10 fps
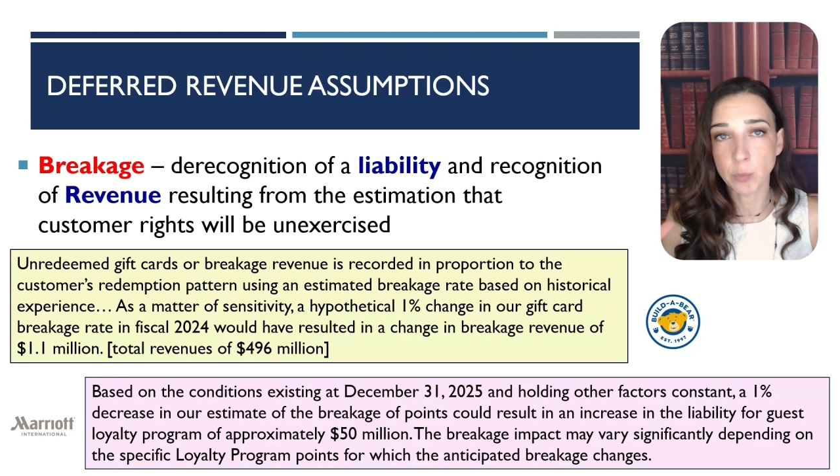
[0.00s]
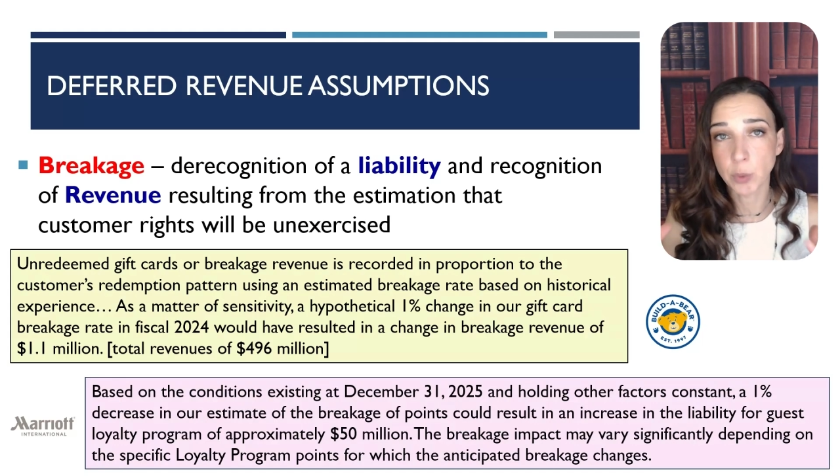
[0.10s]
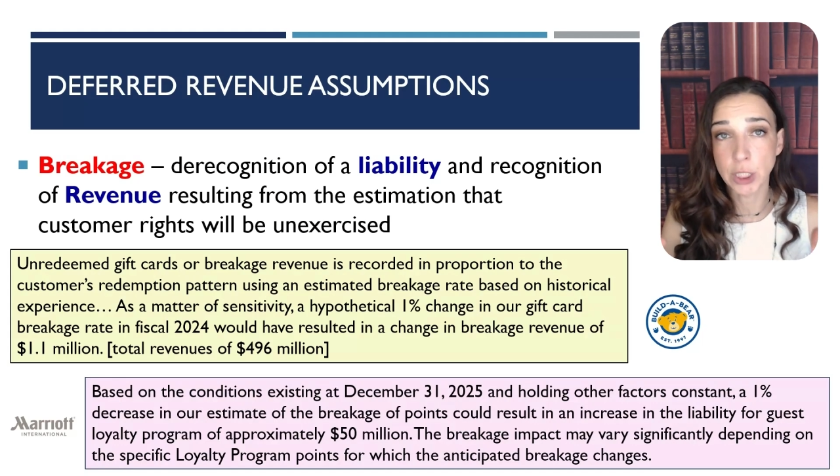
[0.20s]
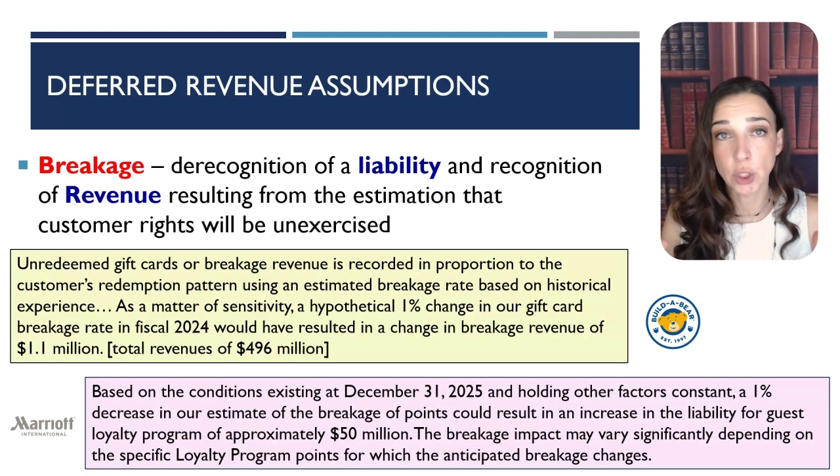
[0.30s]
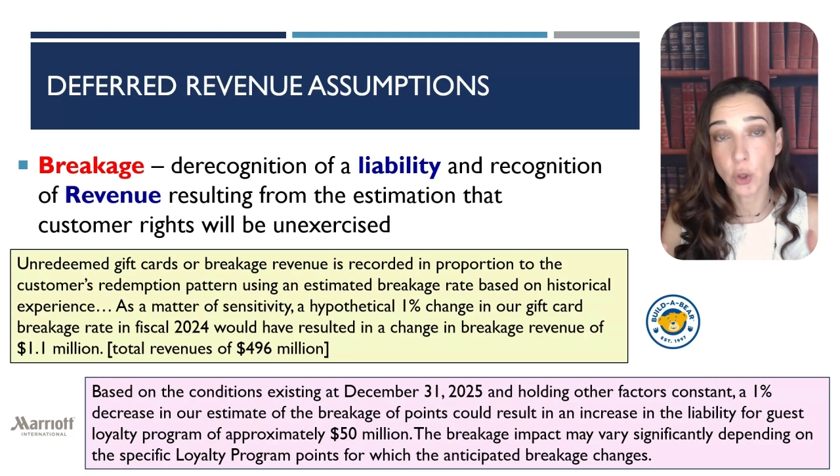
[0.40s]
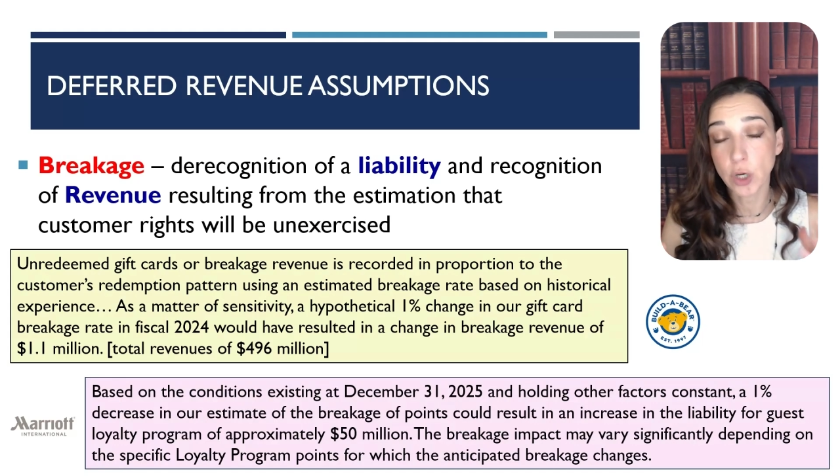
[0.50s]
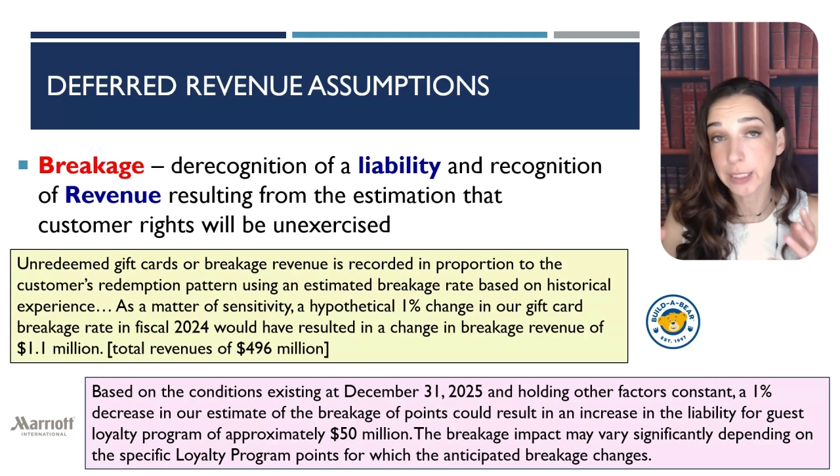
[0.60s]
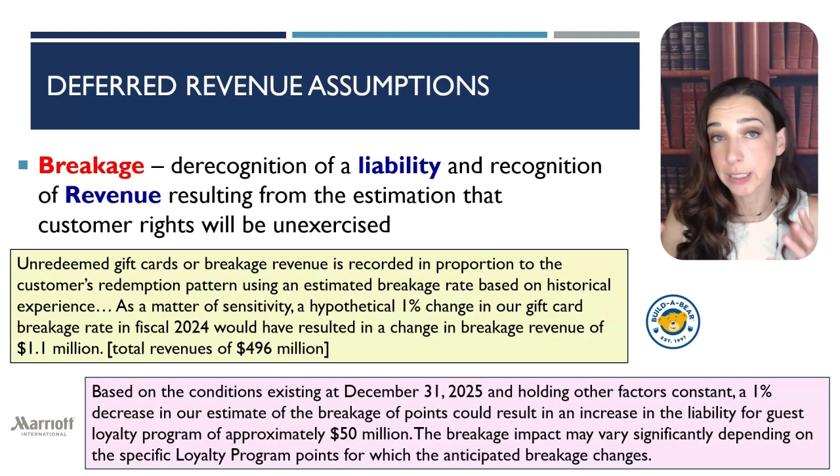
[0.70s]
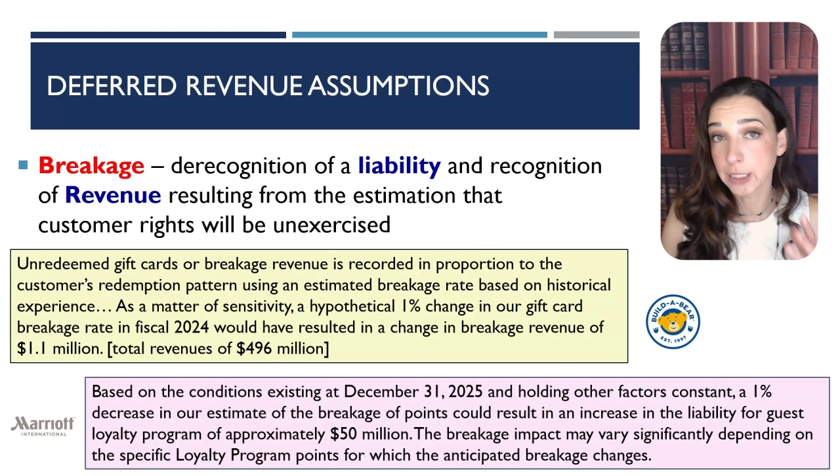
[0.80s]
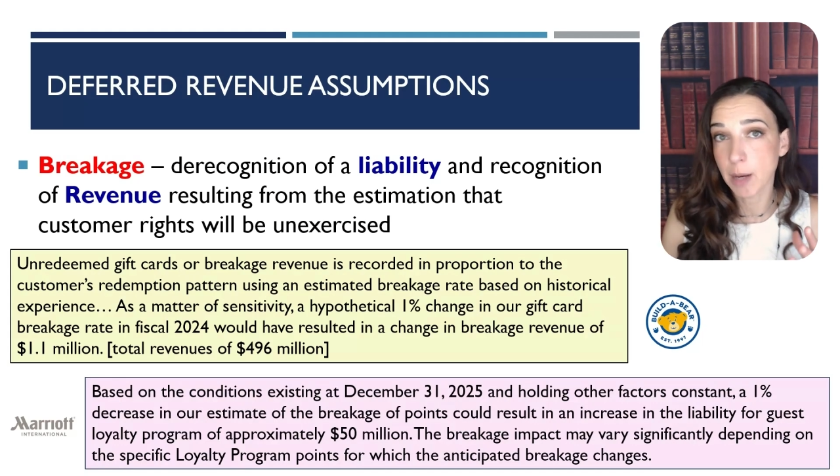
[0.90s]
when they look
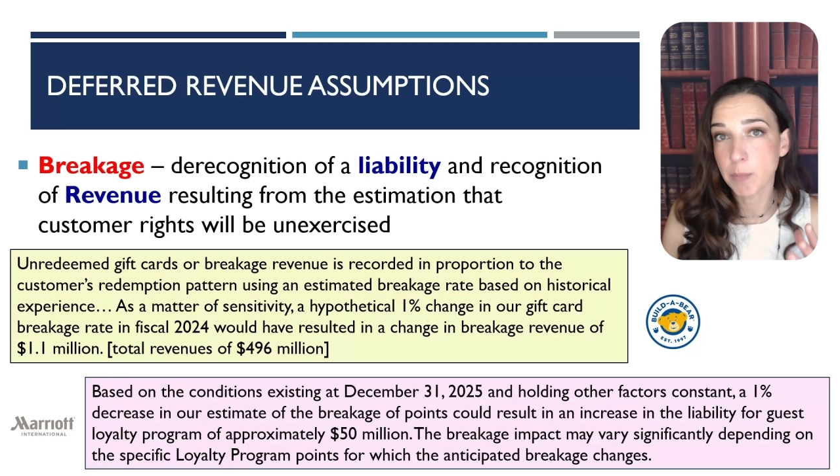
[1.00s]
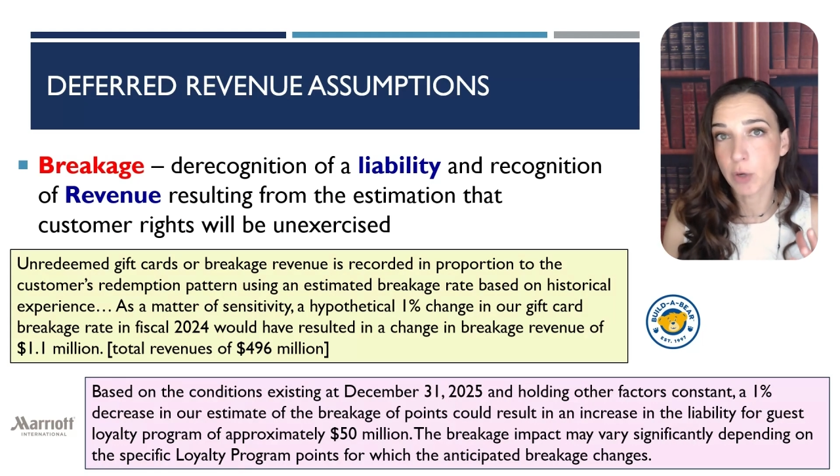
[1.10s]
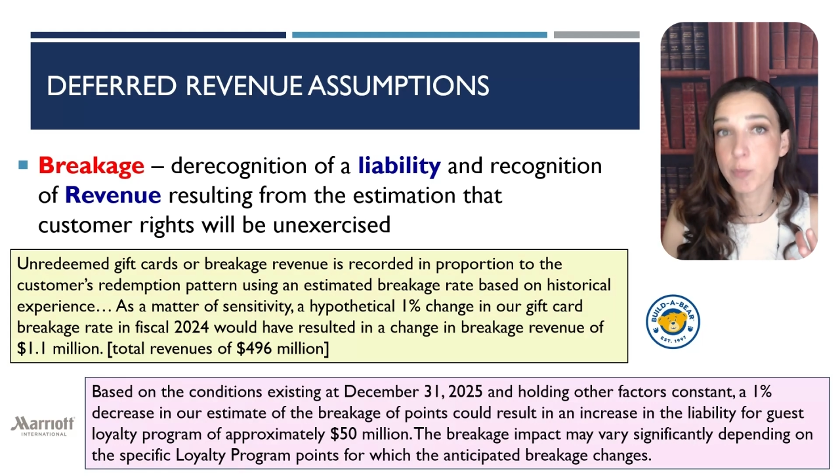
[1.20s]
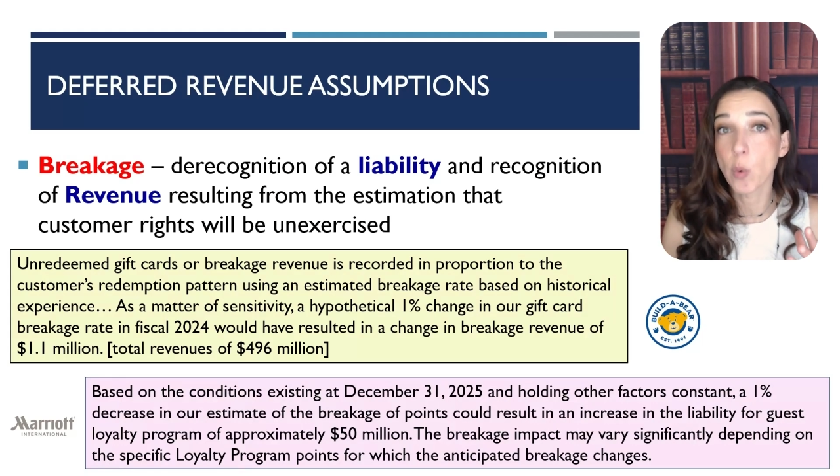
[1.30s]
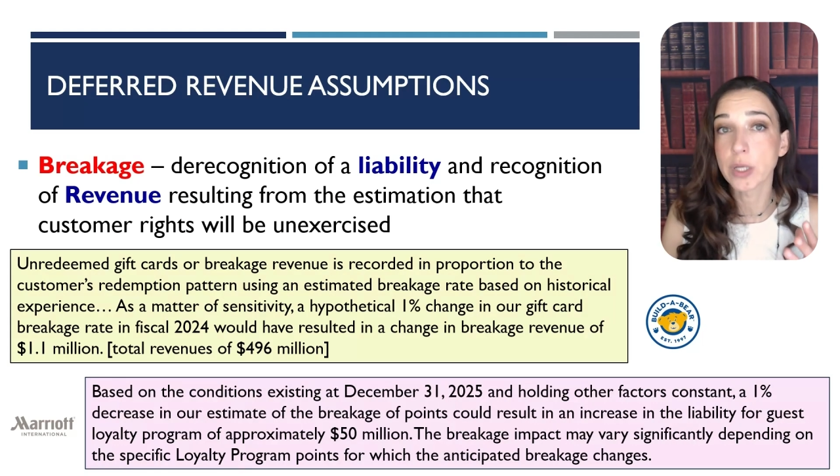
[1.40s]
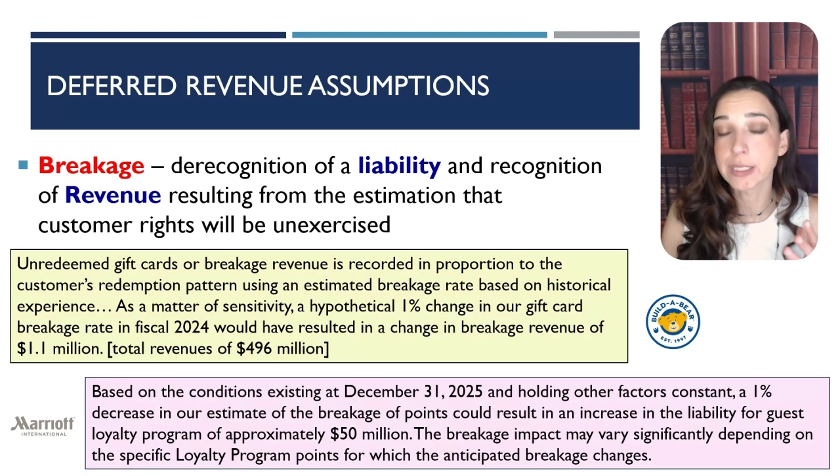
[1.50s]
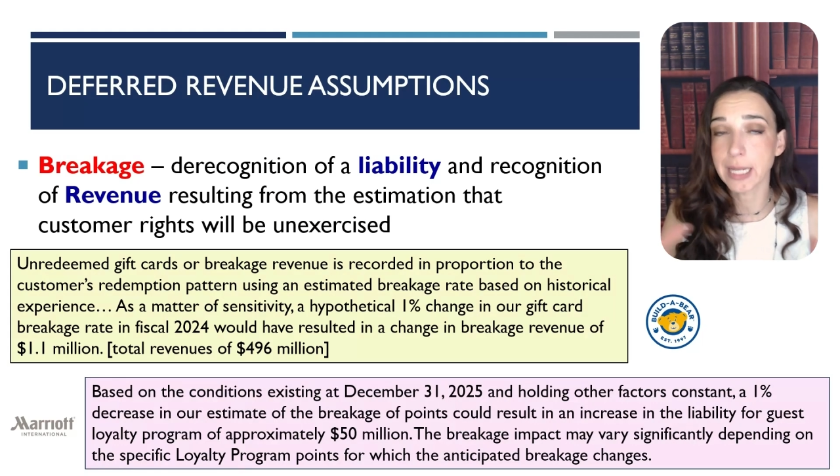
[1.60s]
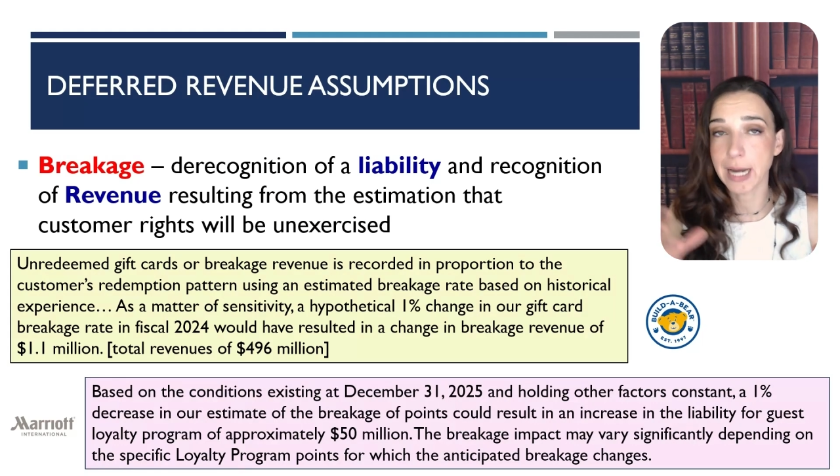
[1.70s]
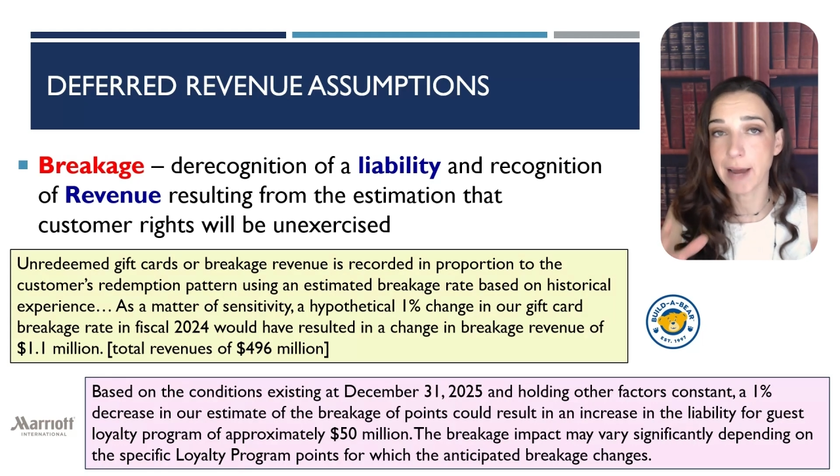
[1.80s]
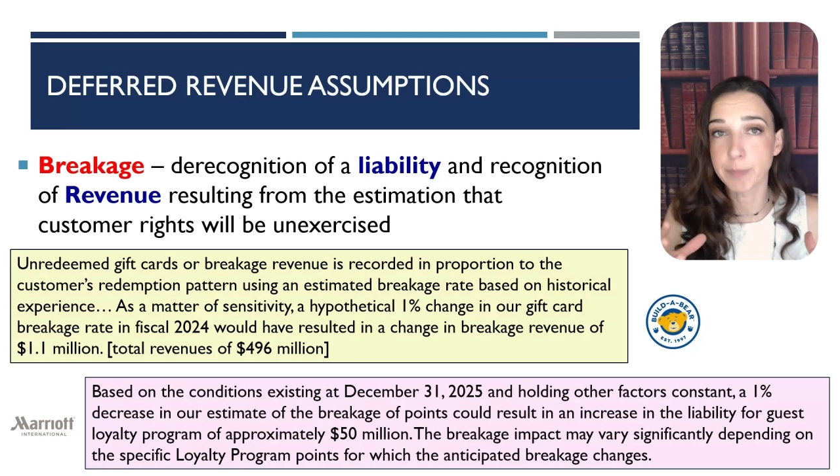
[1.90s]
at the number of points
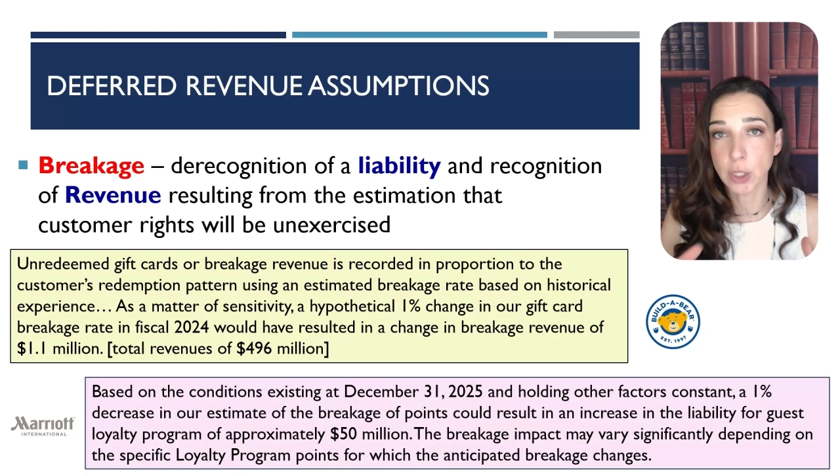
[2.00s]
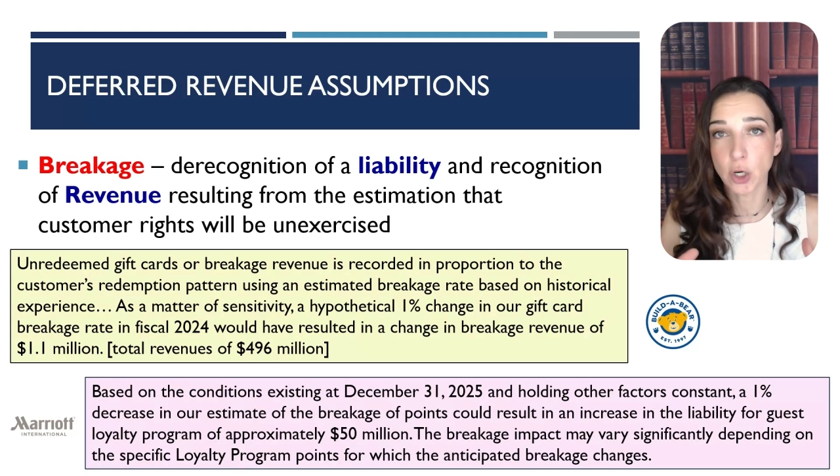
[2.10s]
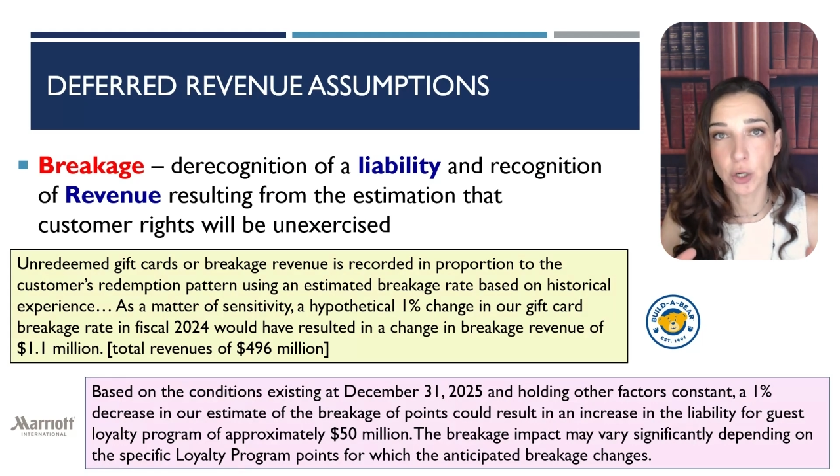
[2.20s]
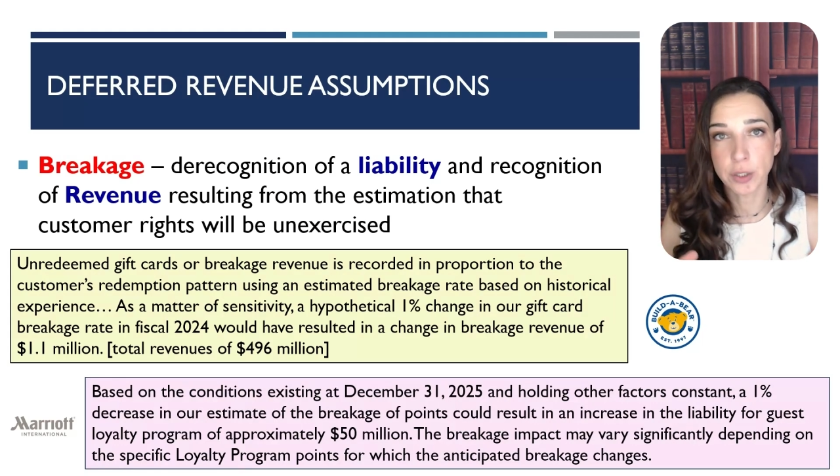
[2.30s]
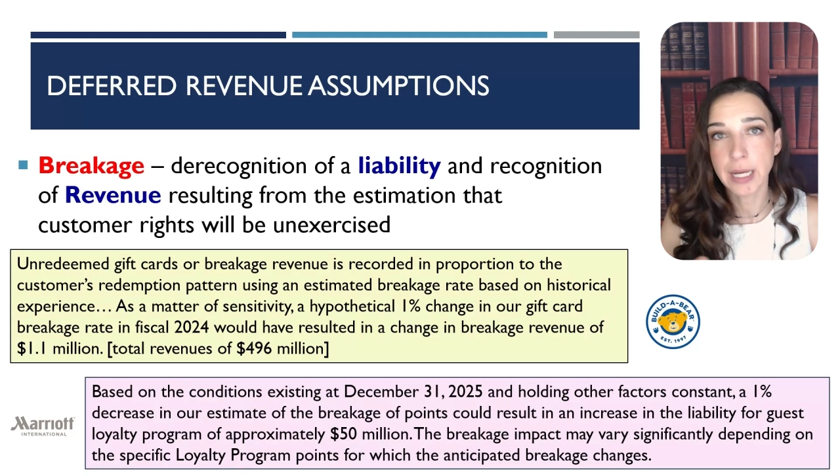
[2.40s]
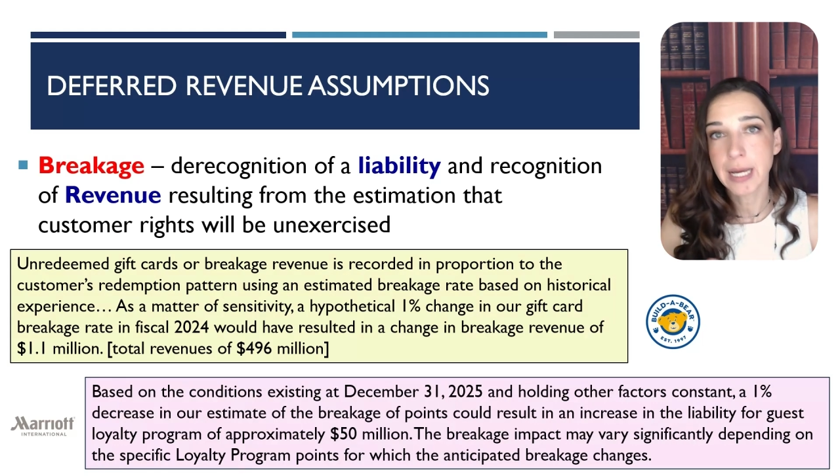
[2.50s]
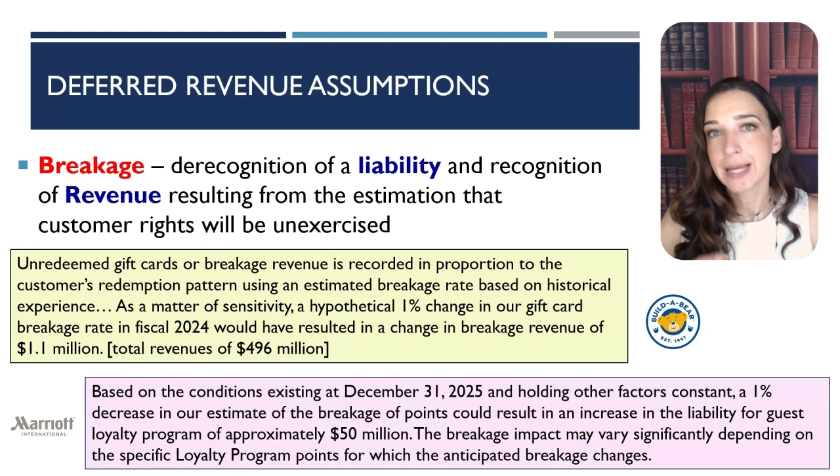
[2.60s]
that have been earned,